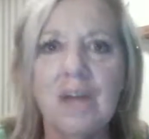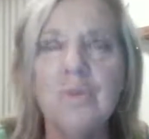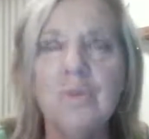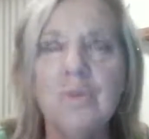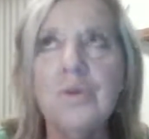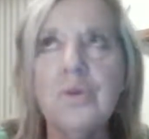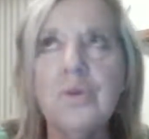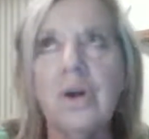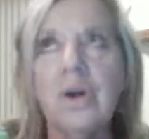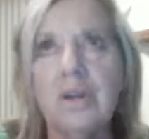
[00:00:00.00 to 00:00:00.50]
Oh,
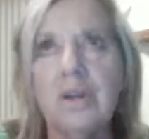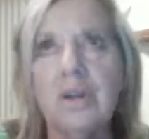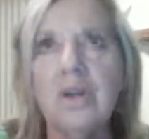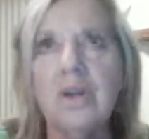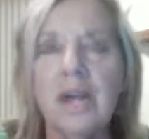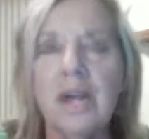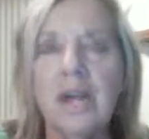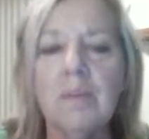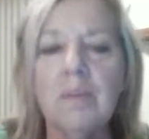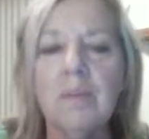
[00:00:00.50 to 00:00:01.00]

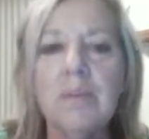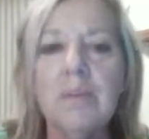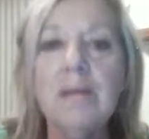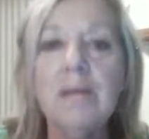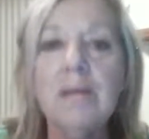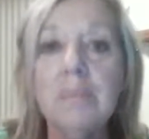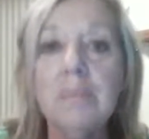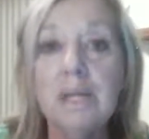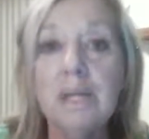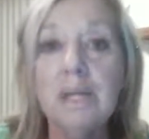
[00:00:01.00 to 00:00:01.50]
no, hang on. Being
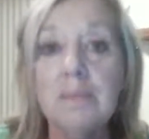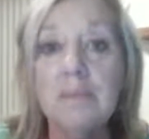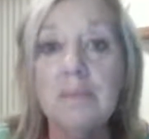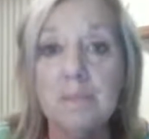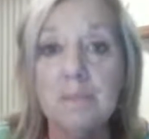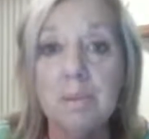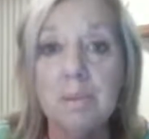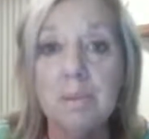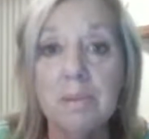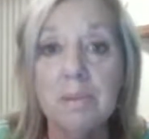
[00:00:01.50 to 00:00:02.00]
a medium is
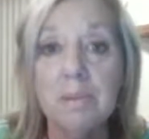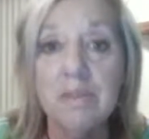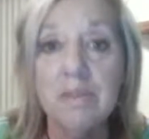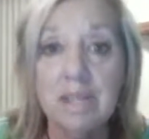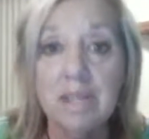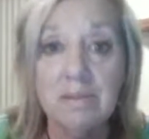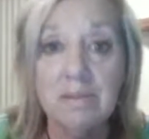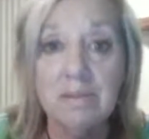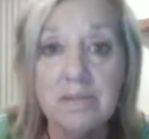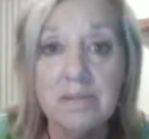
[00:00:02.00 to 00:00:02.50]
probably the
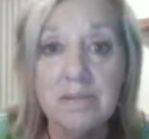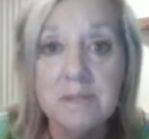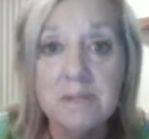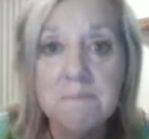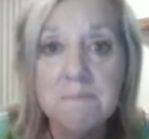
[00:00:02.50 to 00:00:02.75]
gift.